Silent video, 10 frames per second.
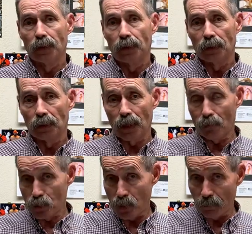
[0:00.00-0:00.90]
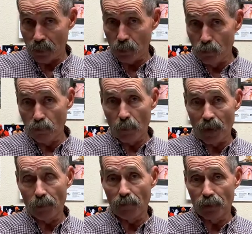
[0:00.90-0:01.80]
Now that was something new for my
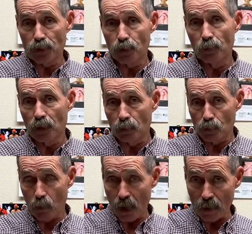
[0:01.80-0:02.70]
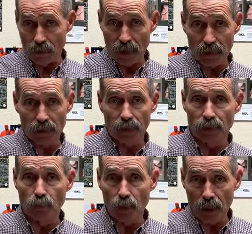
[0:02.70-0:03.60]
profession because prior to that
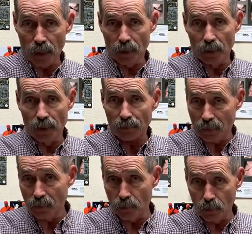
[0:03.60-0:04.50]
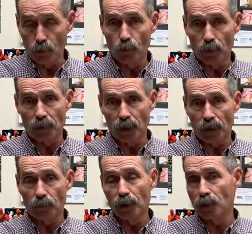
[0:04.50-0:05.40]
time we had nothing to do with the
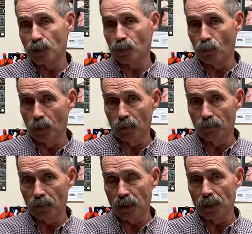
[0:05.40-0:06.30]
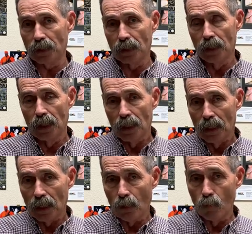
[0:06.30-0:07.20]
antibiotics that went in feed.
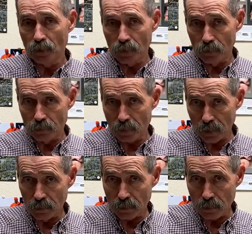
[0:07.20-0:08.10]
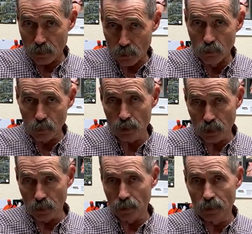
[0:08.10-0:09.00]
I want to tell consumers
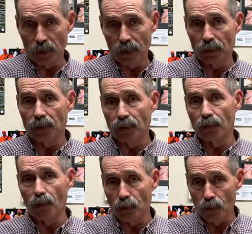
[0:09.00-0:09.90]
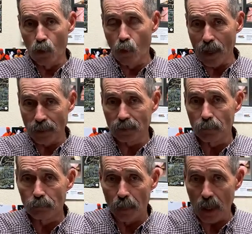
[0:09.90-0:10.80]
here that there are no
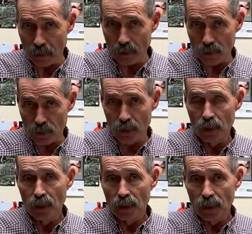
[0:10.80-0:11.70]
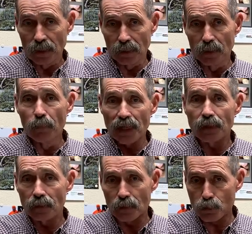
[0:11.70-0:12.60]
antibiotics in the
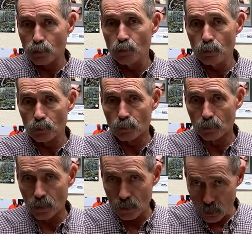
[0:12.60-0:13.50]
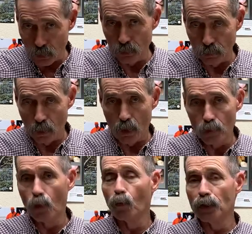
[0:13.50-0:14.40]
meat that you consume.
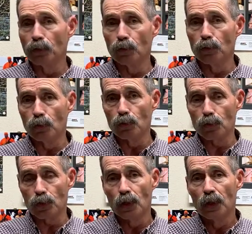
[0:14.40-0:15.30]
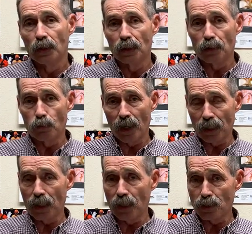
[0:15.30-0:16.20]
Although we do use these
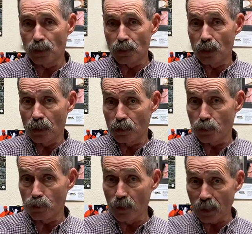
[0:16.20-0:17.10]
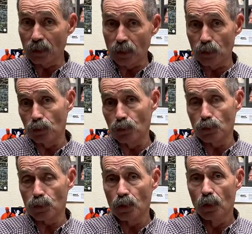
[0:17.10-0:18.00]
medications, they are strictly
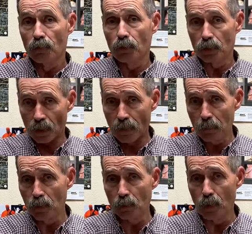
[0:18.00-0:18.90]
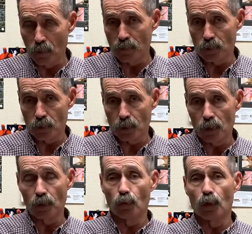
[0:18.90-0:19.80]
used for therapeutic purposes. In
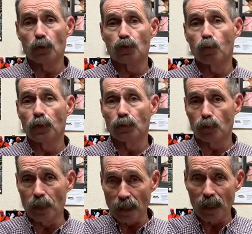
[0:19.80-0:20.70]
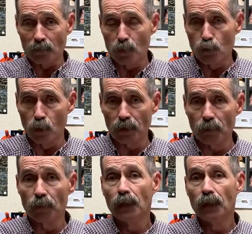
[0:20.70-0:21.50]
other words, we treat animals with them,